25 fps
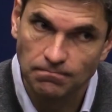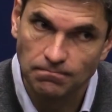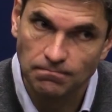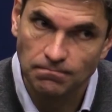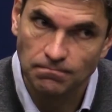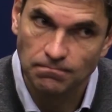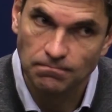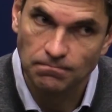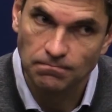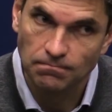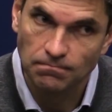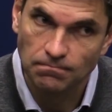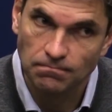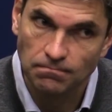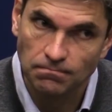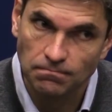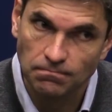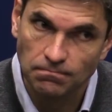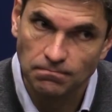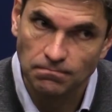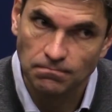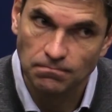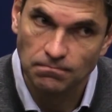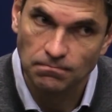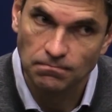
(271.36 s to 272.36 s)

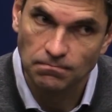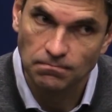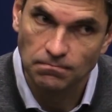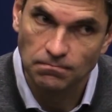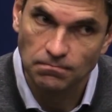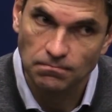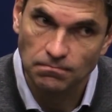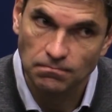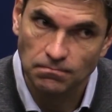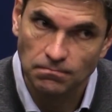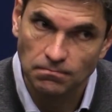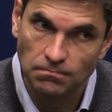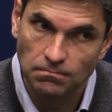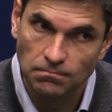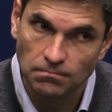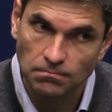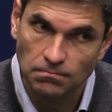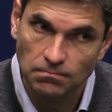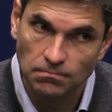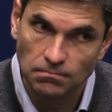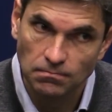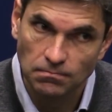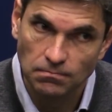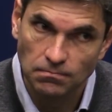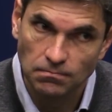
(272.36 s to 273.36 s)

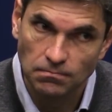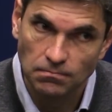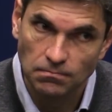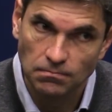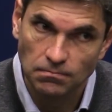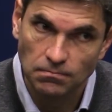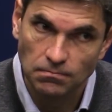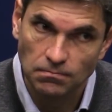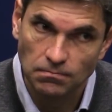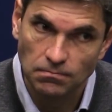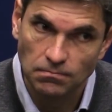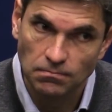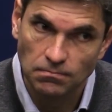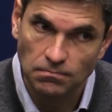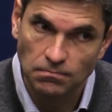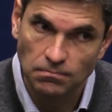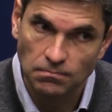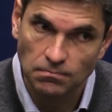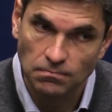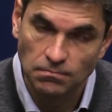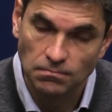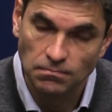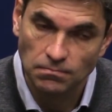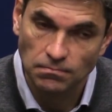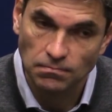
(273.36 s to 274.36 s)

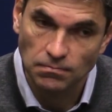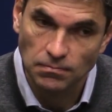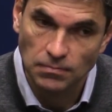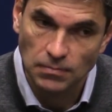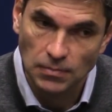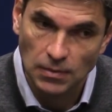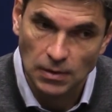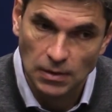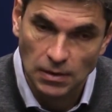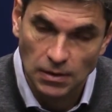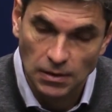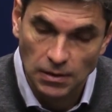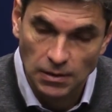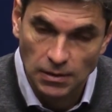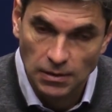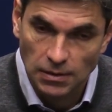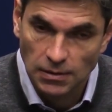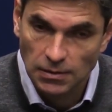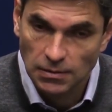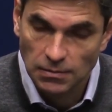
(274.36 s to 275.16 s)
(no one is talking)